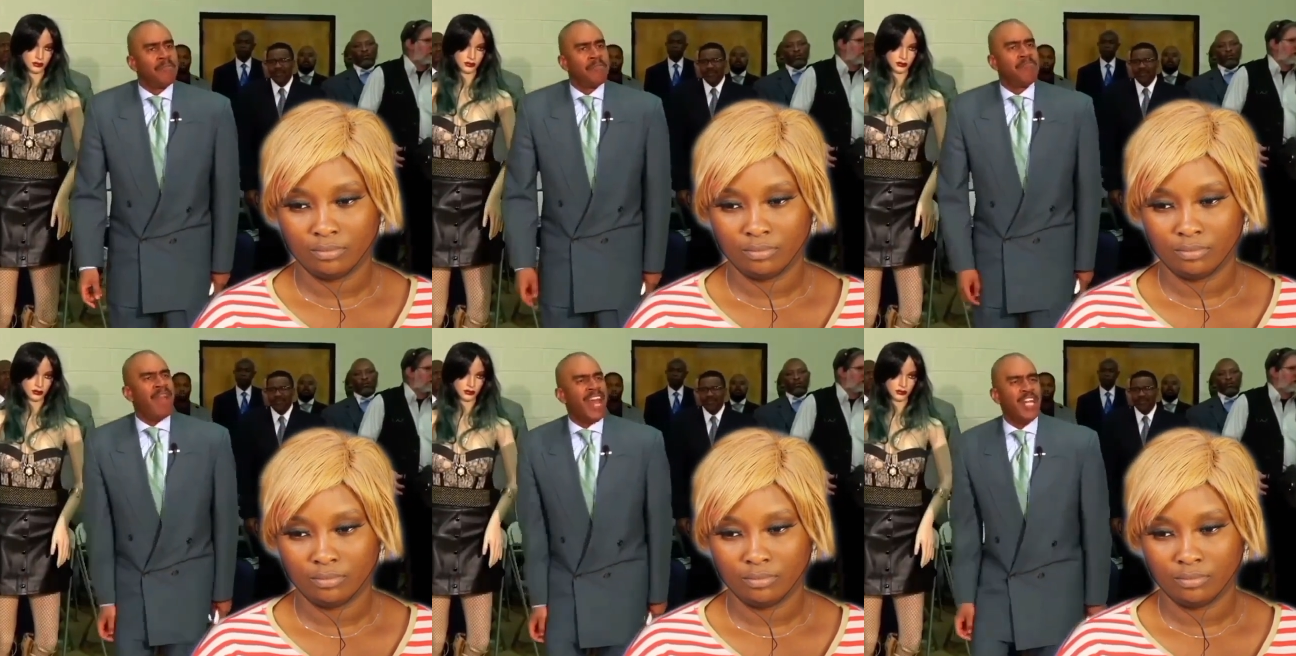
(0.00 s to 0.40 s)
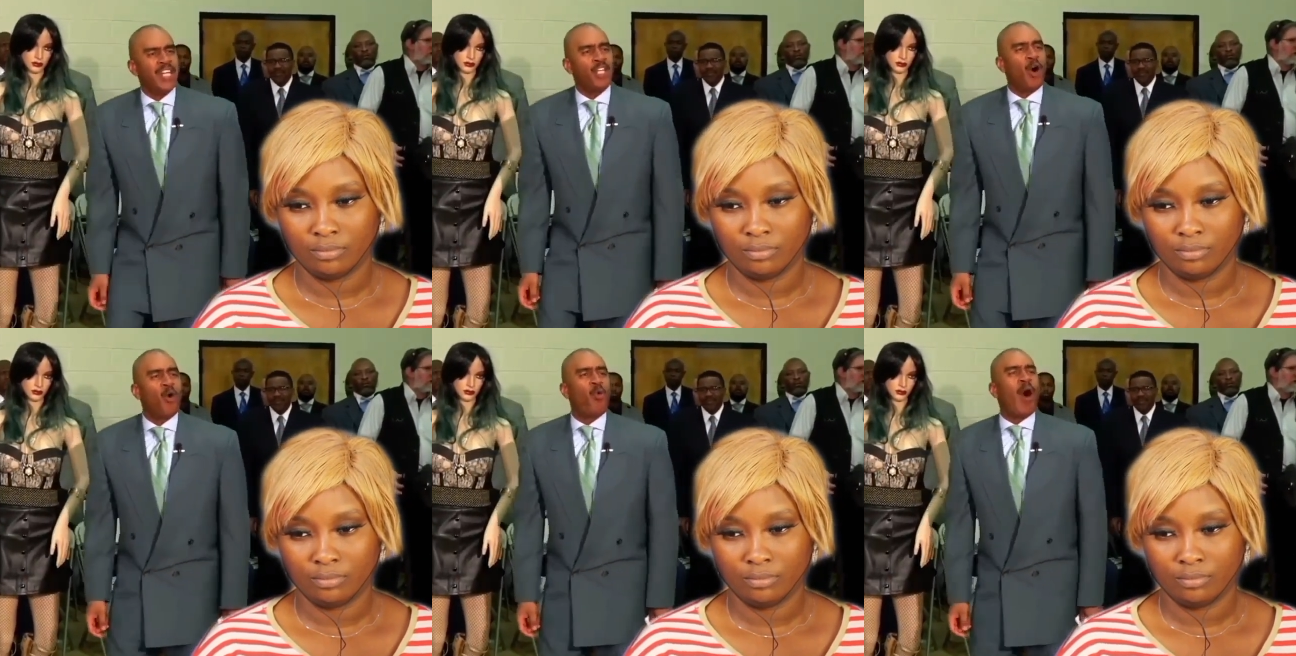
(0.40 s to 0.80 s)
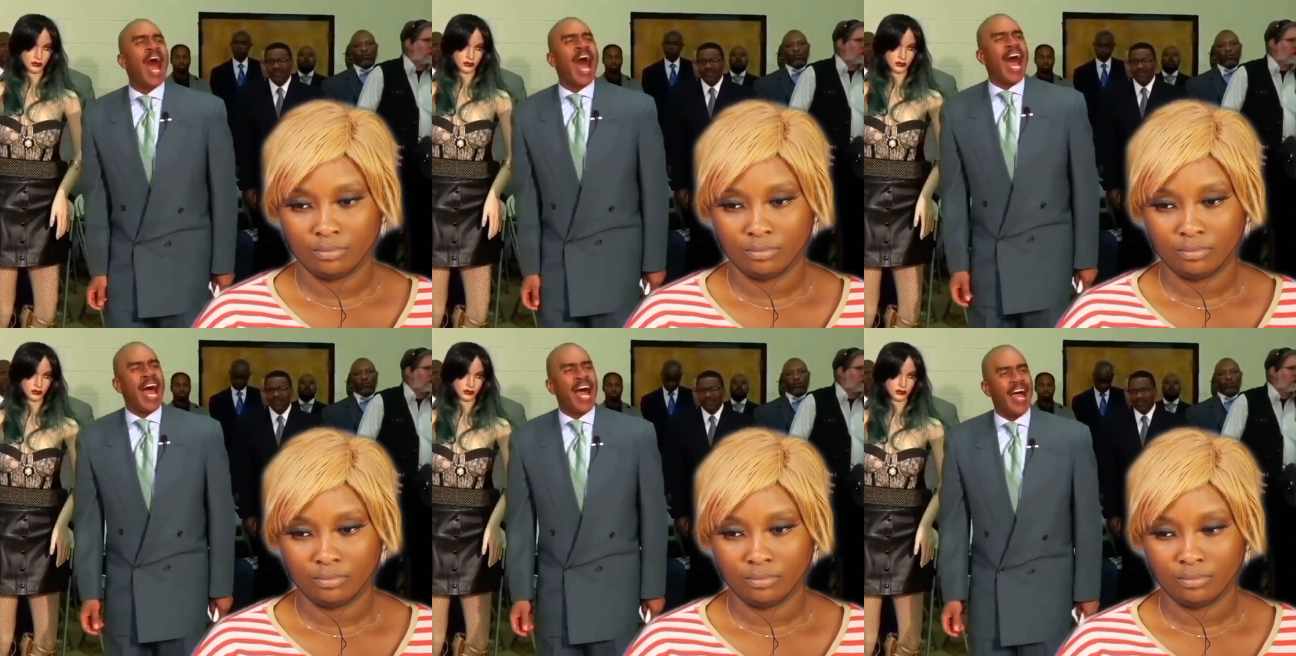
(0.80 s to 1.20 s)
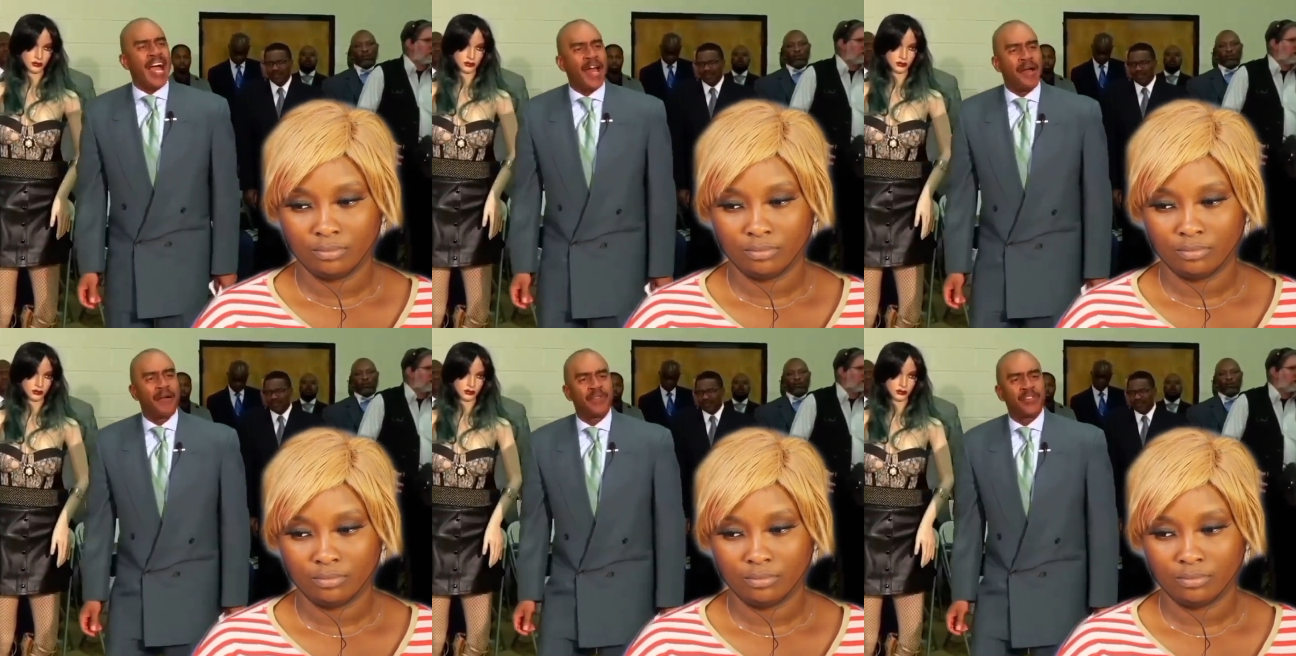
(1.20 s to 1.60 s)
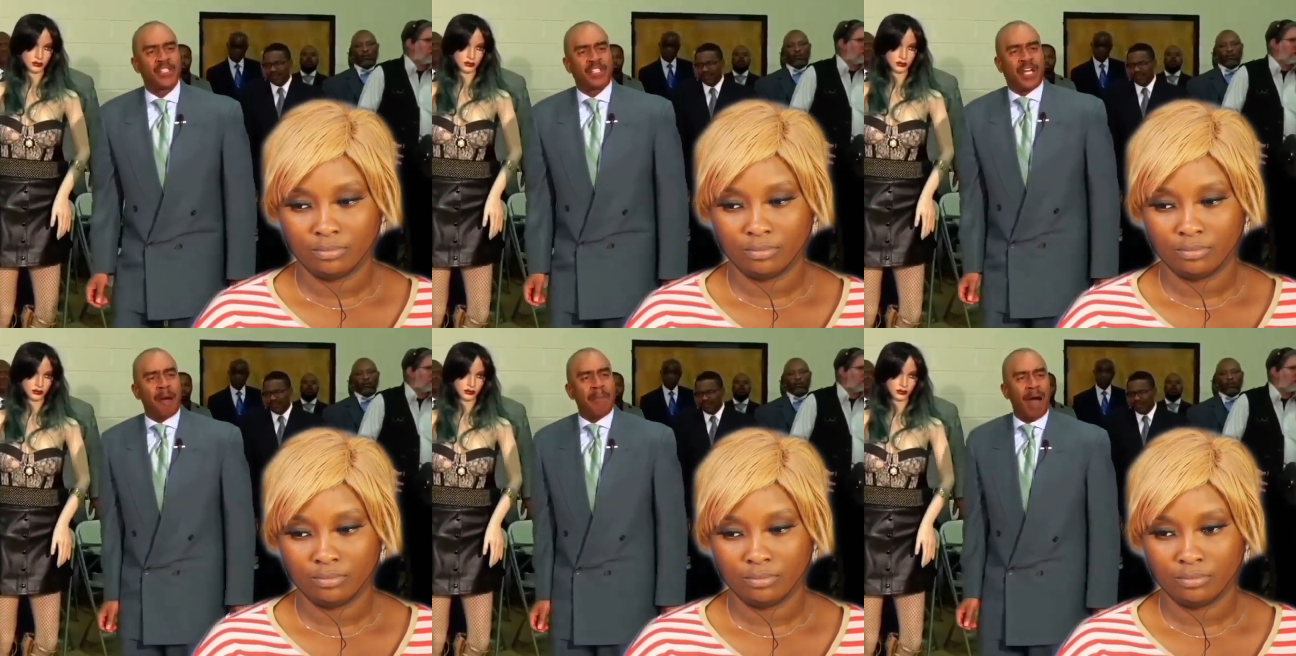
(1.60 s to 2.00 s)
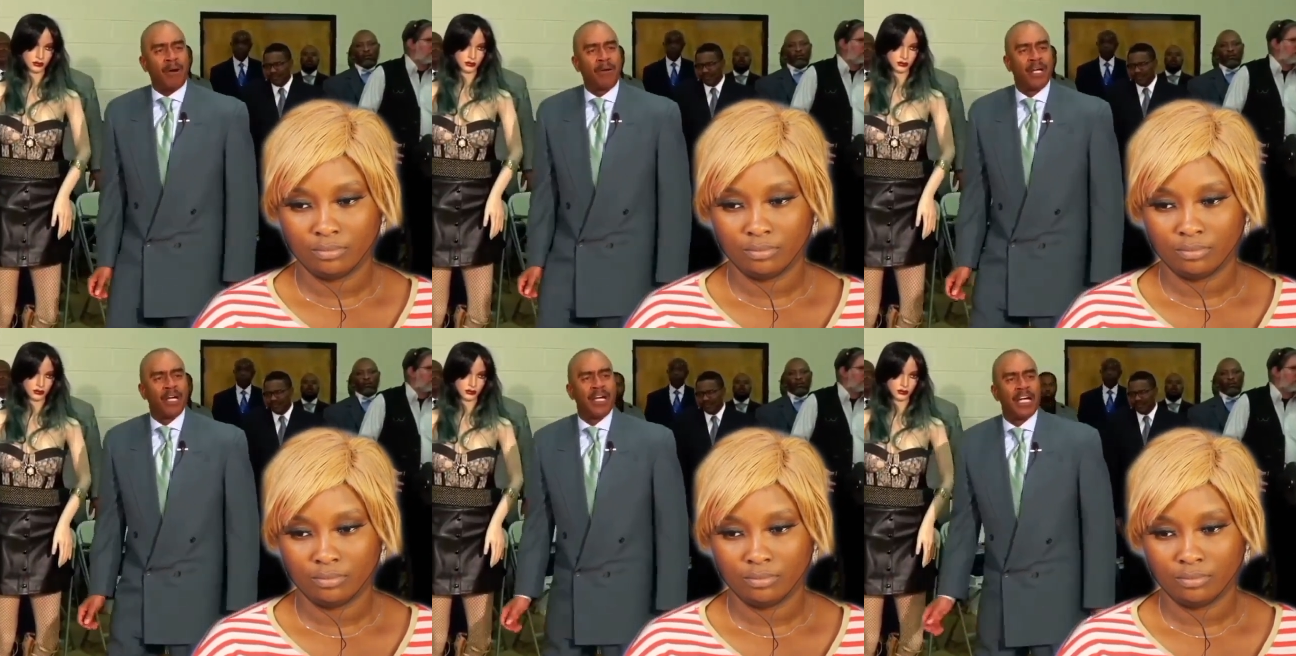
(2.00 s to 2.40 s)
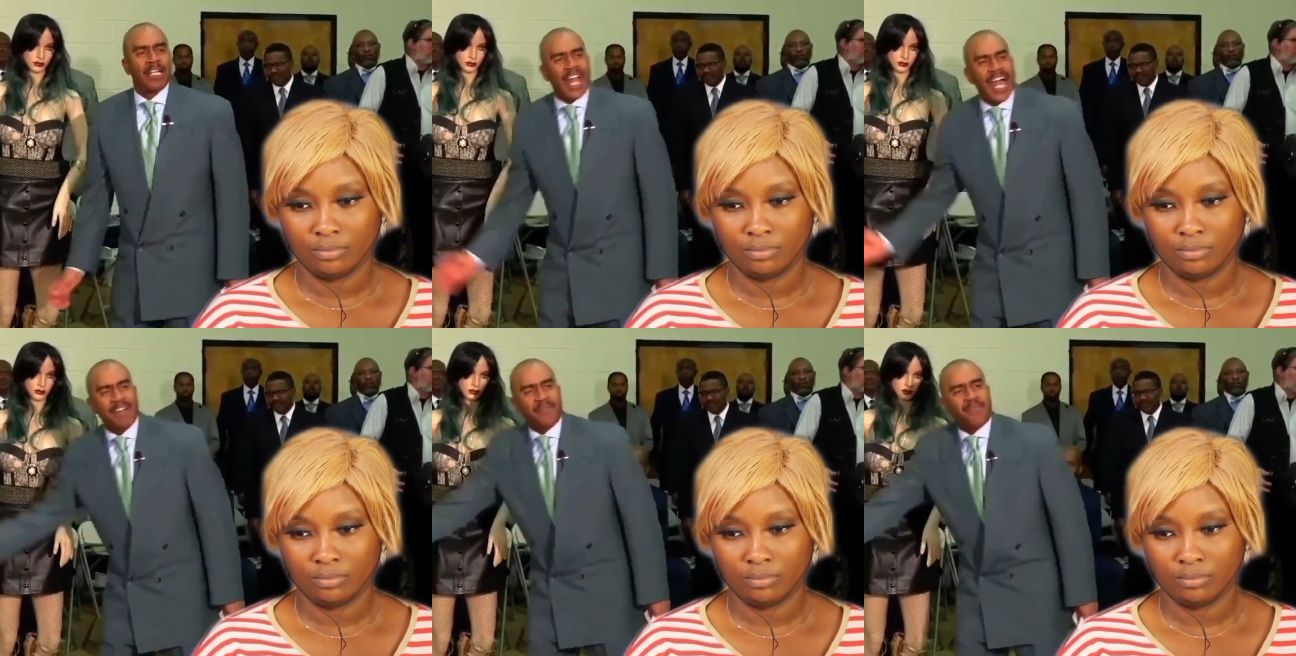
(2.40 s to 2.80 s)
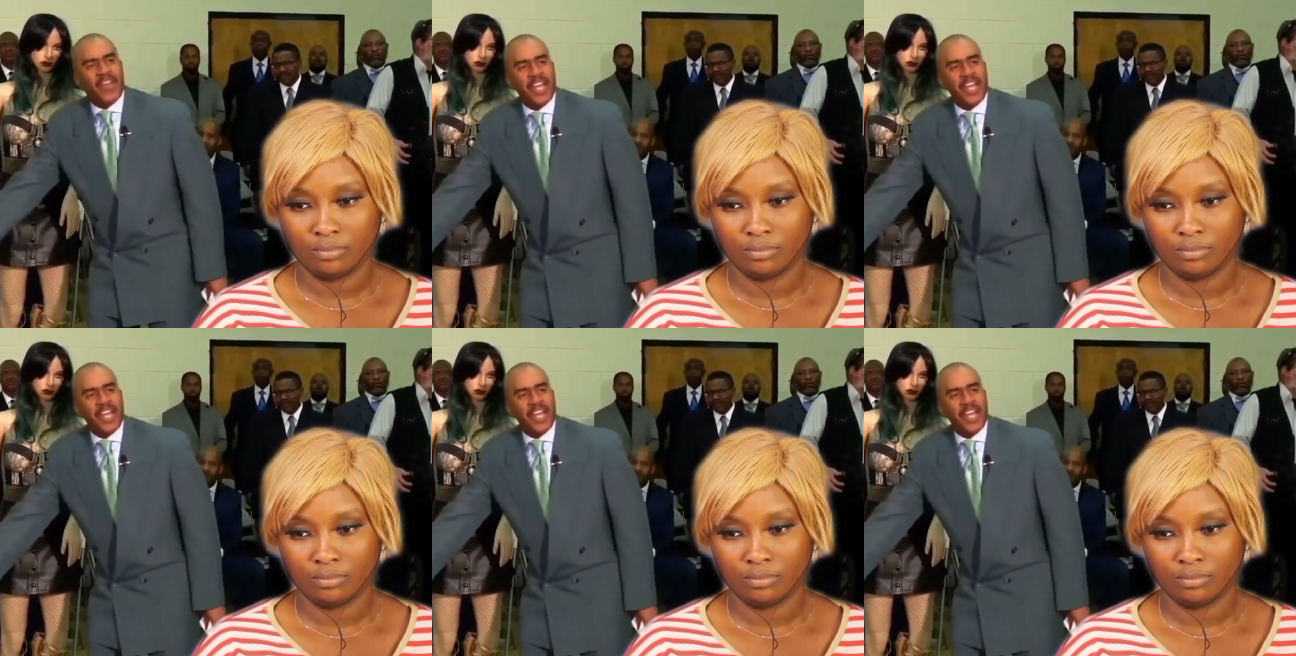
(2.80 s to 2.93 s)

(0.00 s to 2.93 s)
Speaker 1: Men of your wives come out like